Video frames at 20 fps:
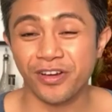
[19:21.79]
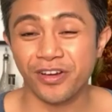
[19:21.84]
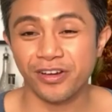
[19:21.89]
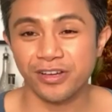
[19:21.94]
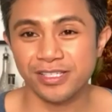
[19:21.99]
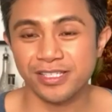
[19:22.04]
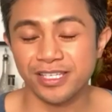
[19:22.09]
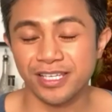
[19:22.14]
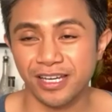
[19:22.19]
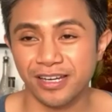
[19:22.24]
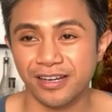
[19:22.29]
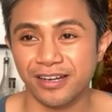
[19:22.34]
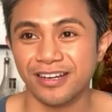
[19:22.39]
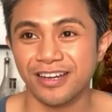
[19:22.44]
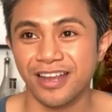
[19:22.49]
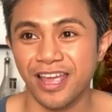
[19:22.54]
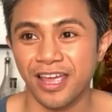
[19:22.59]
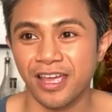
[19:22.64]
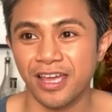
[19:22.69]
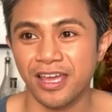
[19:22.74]
scared,
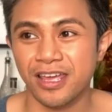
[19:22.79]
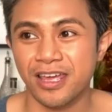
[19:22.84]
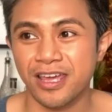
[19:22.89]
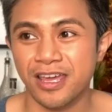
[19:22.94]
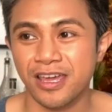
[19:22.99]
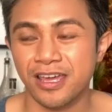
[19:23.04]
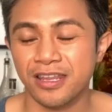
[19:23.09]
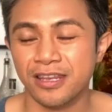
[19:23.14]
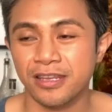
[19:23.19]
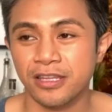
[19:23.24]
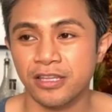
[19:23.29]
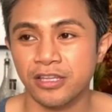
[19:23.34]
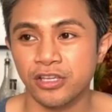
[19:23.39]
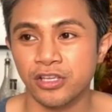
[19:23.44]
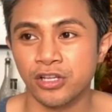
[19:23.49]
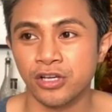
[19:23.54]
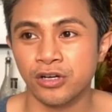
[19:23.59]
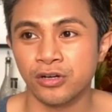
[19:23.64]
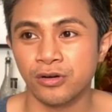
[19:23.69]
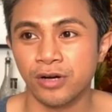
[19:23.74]
and you
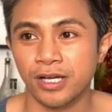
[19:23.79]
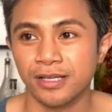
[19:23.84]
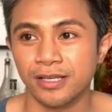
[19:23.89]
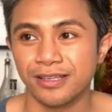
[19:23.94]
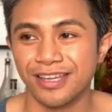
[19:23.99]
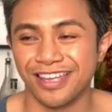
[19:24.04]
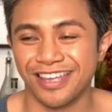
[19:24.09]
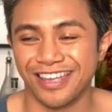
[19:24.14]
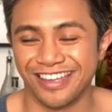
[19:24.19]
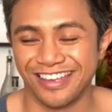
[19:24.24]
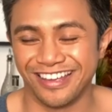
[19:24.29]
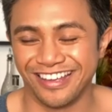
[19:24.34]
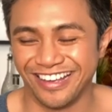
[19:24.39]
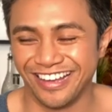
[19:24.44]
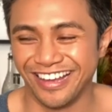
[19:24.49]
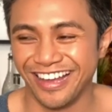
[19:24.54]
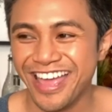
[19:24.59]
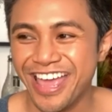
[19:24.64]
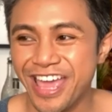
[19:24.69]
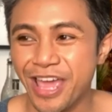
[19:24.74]
know,
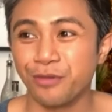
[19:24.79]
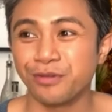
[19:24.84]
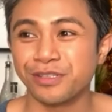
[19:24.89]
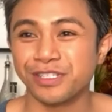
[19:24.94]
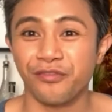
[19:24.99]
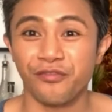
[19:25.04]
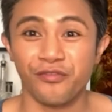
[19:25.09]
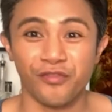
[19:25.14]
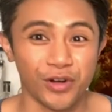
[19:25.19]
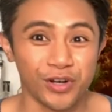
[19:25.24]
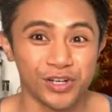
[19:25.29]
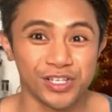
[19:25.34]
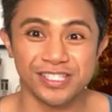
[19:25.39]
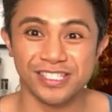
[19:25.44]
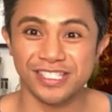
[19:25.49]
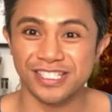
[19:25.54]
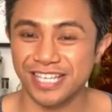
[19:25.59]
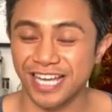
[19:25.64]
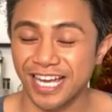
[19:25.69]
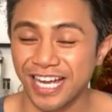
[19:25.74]
it was the
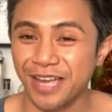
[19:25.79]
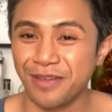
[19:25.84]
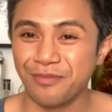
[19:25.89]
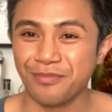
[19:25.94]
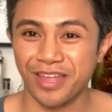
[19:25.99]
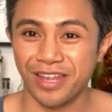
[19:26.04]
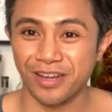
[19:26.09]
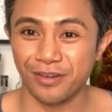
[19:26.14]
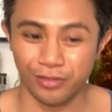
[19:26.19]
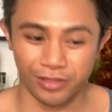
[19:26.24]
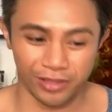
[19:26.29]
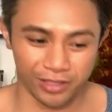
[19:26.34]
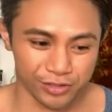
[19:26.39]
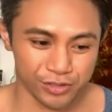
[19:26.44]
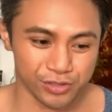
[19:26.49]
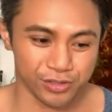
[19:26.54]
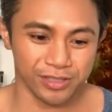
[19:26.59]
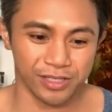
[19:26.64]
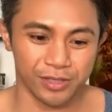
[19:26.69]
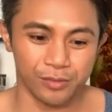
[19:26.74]
first time that
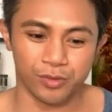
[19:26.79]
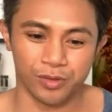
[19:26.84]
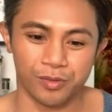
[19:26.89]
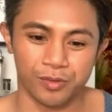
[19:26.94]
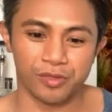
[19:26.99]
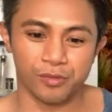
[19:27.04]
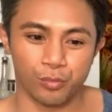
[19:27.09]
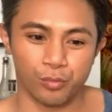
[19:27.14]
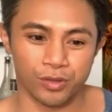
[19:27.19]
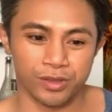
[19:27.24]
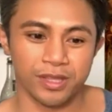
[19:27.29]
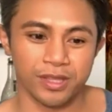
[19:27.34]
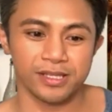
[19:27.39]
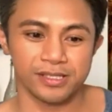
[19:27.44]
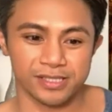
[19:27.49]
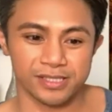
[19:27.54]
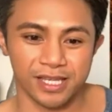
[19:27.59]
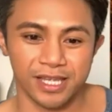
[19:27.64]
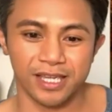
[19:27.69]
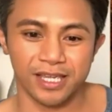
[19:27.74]
literally when they
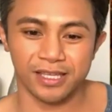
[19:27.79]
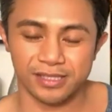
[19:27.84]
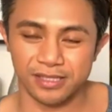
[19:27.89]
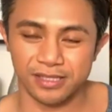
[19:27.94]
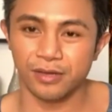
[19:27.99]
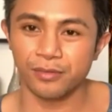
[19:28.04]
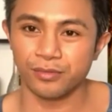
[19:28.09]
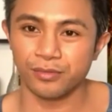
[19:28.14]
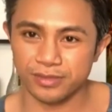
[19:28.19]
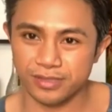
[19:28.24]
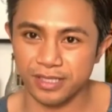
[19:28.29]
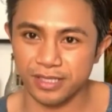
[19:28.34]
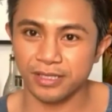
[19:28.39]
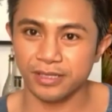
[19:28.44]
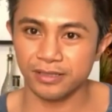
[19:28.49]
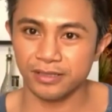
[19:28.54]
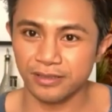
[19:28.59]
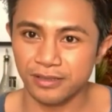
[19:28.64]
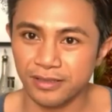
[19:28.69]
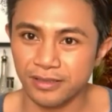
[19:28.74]
say it was like
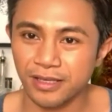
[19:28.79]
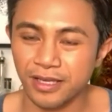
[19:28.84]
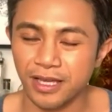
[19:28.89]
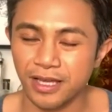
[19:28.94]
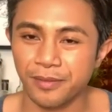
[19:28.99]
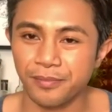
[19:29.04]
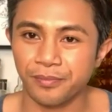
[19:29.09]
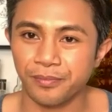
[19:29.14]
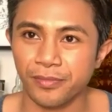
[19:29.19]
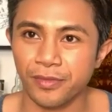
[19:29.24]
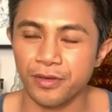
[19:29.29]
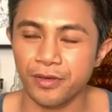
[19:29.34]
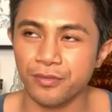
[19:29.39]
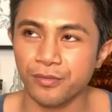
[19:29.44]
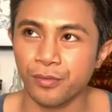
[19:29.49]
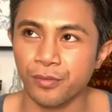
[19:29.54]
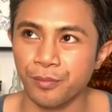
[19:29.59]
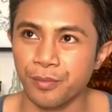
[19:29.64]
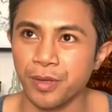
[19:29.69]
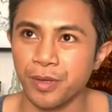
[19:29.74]

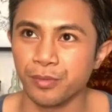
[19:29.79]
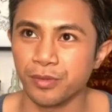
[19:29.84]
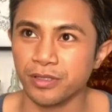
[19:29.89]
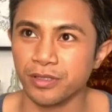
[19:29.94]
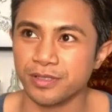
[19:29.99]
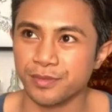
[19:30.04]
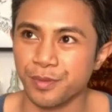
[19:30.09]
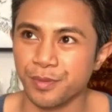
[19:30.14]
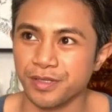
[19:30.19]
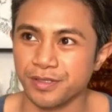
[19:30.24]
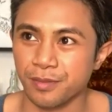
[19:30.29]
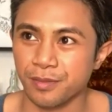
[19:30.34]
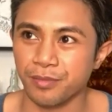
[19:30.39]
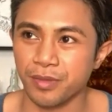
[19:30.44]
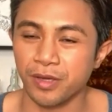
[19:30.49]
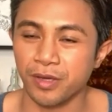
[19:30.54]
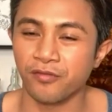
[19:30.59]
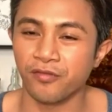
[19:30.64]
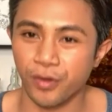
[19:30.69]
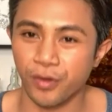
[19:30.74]
when people experience
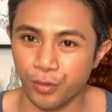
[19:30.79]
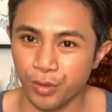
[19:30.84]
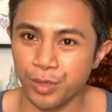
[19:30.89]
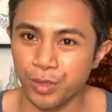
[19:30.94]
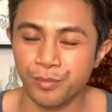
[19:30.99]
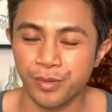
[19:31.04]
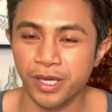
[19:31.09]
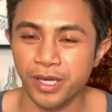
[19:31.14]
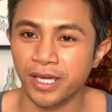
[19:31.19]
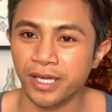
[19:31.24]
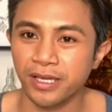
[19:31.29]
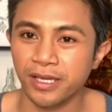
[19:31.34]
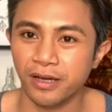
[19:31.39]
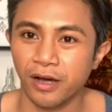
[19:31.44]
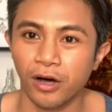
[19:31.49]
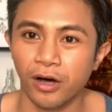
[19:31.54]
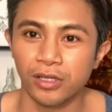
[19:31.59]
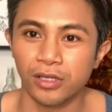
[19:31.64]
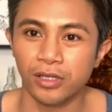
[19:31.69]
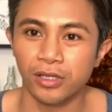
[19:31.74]
something very big
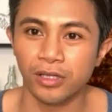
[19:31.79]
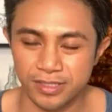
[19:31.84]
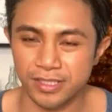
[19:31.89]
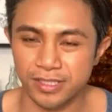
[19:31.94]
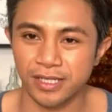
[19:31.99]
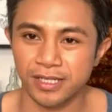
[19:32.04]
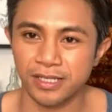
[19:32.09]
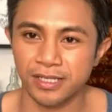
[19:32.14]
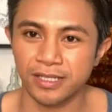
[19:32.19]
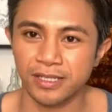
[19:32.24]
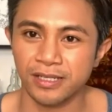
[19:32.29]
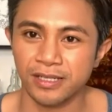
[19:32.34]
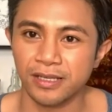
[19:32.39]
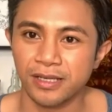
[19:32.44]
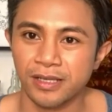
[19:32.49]
all of a sudden,